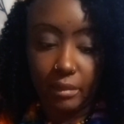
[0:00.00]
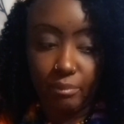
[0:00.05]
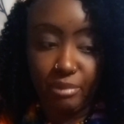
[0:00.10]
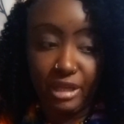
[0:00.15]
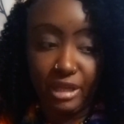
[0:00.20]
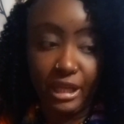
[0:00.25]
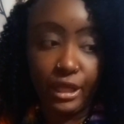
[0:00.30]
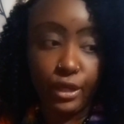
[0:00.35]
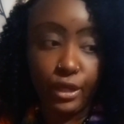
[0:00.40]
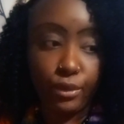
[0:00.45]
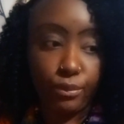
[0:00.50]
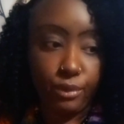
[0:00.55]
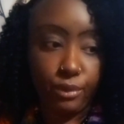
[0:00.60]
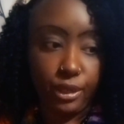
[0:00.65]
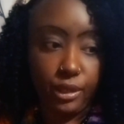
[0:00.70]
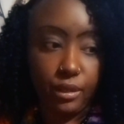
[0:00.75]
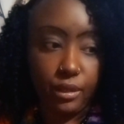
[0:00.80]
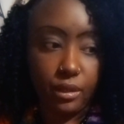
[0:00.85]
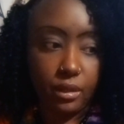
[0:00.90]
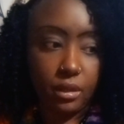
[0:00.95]
being a
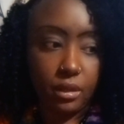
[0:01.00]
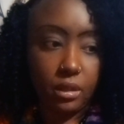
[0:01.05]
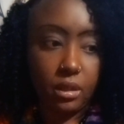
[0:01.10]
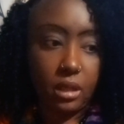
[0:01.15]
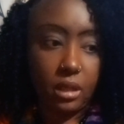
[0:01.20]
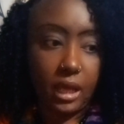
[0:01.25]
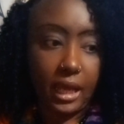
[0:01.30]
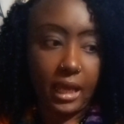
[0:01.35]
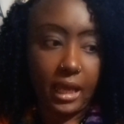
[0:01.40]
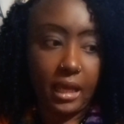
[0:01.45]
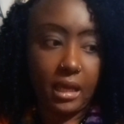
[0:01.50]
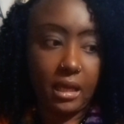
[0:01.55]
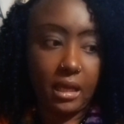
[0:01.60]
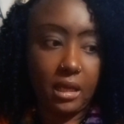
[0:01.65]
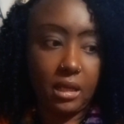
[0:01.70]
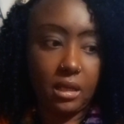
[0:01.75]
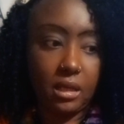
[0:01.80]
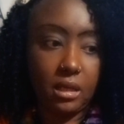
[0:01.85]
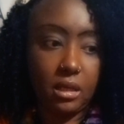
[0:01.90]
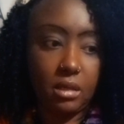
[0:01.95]
reader
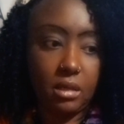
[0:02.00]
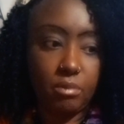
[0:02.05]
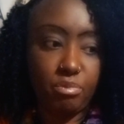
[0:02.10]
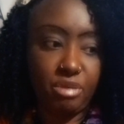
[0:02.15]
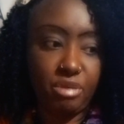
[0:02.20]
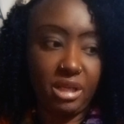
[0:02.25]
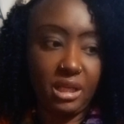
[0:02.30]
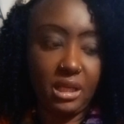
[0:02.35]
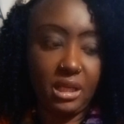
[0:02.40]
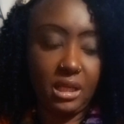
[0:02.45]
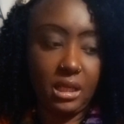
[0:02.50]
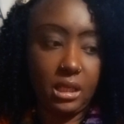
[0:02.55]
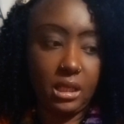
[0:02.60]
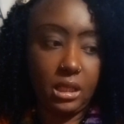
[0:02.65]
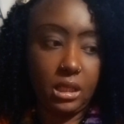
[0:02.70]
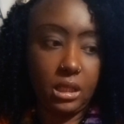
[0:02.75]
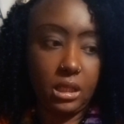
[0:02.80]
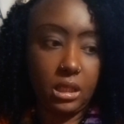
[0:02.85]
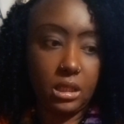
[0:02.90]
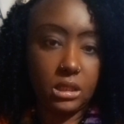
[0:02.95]
and
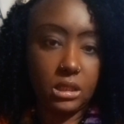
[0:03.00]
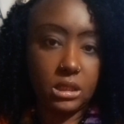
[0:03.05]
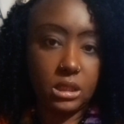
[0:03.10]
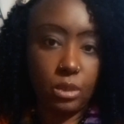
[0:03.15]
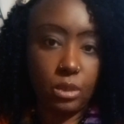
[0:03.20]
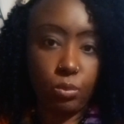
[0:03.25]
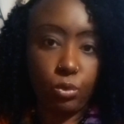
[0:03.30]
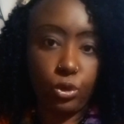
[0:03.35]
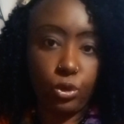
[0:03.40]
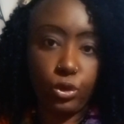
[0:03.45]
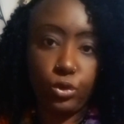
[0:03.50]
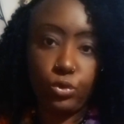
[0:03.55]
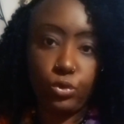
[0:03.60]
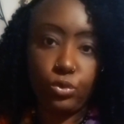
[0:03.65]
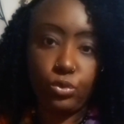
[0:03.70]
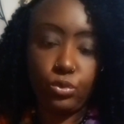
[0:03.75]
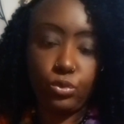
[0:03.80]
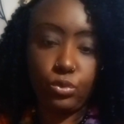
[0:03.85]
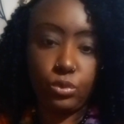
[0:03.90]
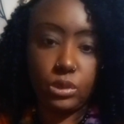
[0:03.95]
being someone
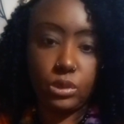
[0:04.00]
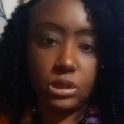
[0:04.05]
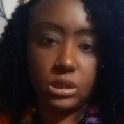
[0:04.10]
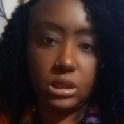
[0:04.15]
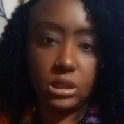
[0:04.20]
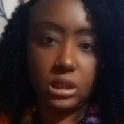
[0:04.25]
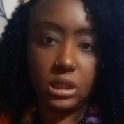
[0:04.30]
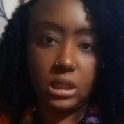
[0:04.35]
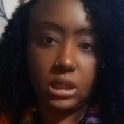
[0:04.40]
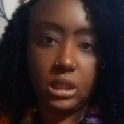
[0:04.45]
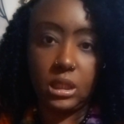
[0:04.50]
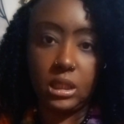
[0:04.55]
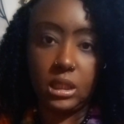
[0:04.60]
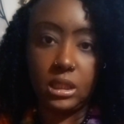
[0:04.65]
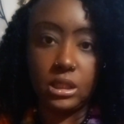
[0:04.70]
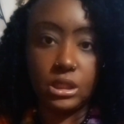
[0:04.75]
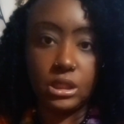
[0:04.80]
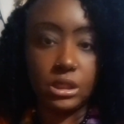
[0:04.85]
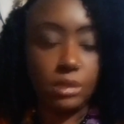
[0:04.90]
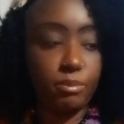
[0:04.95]
who's
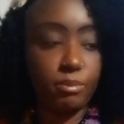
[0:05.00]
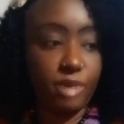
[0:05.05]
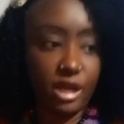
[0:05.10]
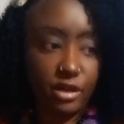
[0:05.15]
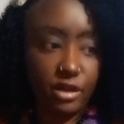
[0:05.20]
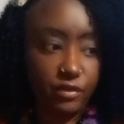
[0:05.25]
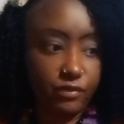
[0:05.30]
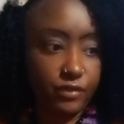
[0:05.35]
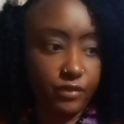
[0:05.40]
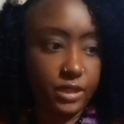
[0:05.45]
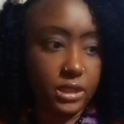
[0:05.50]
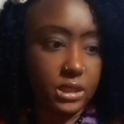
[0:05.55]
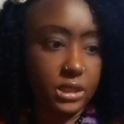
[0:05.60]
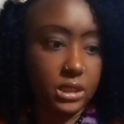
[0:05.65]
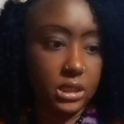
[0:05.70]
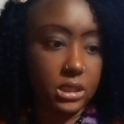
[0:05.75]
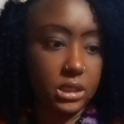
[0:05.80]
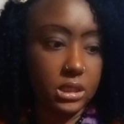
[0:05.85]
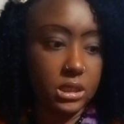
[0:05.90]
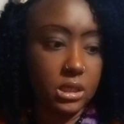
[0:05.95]
into
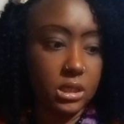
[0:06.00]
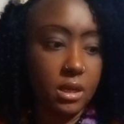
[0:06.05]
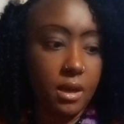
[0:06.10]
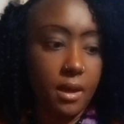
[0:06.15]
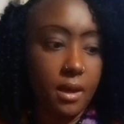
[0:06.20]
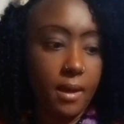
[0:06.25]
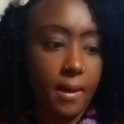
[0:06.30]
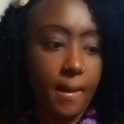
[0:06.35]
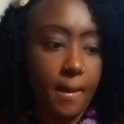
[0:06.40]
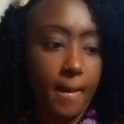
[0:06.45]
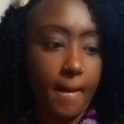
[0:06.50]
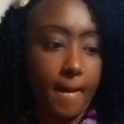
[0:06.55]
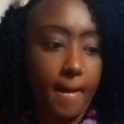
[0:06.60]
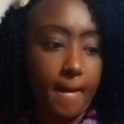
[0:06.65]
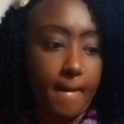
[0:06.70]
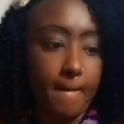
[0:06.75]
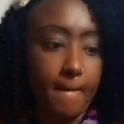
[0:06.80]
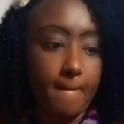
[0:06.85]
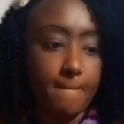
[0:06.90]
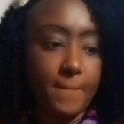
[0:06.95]
metaphysics,
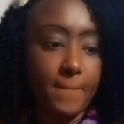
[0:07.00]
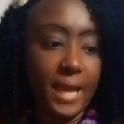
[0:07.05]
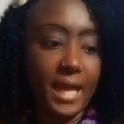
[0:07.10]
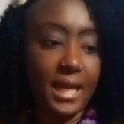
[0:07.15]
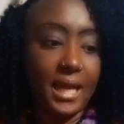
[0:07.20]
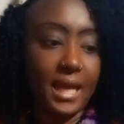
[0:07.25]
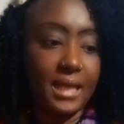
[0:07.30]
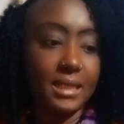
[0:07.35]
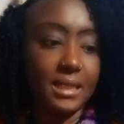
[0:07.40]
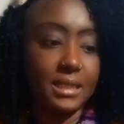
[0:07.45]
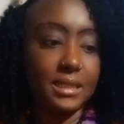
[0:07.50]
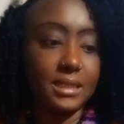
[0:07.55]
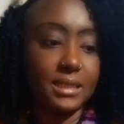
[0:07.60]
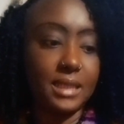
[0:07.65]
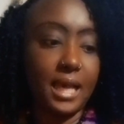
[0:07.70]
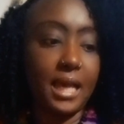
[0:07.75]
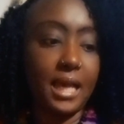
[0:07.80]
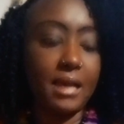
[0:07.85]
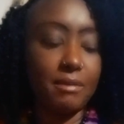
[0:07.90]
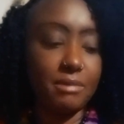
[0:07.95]
and at the
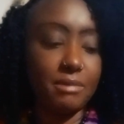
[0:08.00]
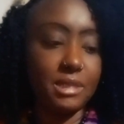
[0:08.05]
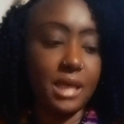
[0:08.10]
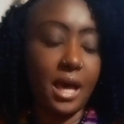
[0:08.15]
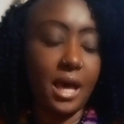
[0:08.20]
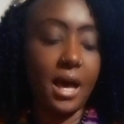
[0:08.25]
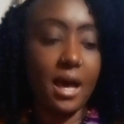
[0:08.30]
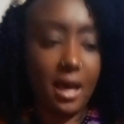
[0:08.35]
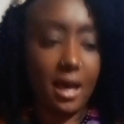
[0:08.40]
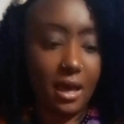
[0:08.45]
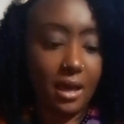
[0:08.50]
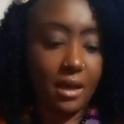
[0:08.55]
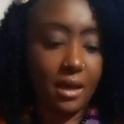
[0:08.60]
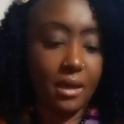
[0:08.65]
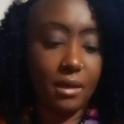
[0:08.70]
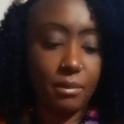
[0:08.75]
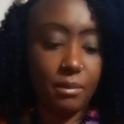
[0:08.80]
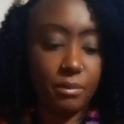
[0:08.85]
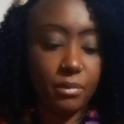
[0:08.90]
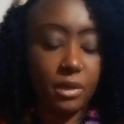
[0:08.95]
same
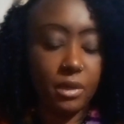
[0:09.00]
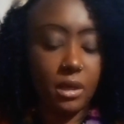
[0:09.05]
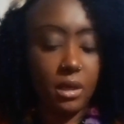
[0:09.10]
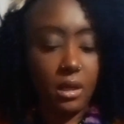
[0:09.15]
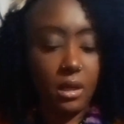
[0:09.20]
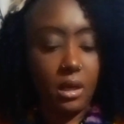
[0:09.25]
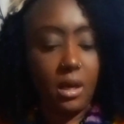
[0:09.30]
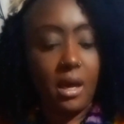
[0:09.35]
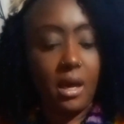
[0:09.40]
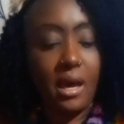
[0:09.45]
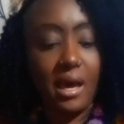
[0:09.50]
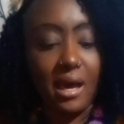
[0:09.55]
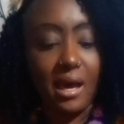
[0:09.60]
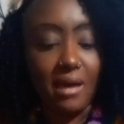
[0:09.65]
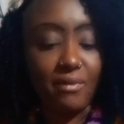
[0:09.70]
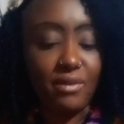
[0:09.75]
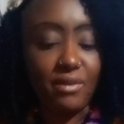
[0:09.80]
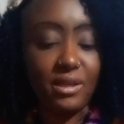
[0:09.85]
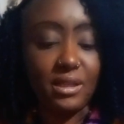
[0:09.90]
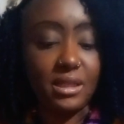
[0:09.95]
time
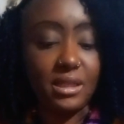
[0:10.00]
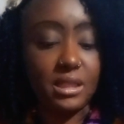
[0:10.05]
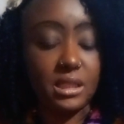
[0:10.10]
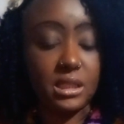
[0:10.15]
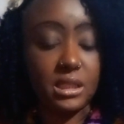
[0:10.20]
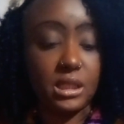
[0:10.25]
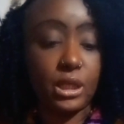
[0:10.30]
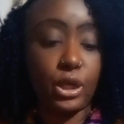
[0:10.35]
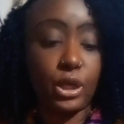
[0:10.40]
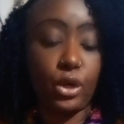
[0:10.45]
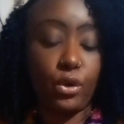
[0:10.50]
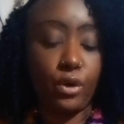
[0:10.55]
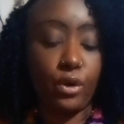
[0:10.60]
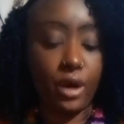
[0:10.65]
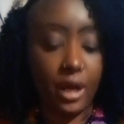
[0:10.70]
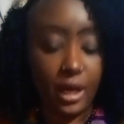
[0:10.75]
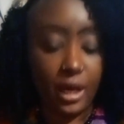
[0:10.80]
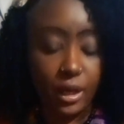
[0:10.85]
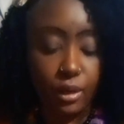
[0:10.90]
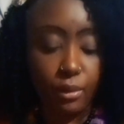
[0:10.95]
having this
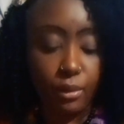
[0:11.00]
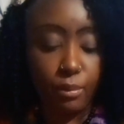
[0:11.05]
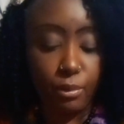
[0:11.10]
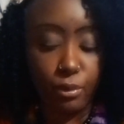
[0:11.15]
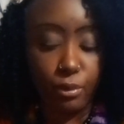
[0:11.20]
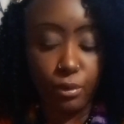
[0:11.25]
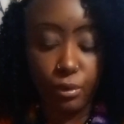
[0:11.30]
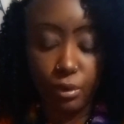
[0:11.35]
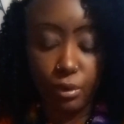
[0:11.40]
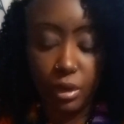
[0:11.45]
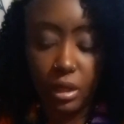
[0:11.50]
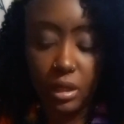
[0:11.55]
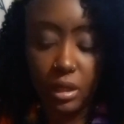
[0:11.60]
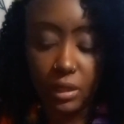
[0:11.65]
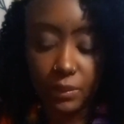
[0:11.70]
incredible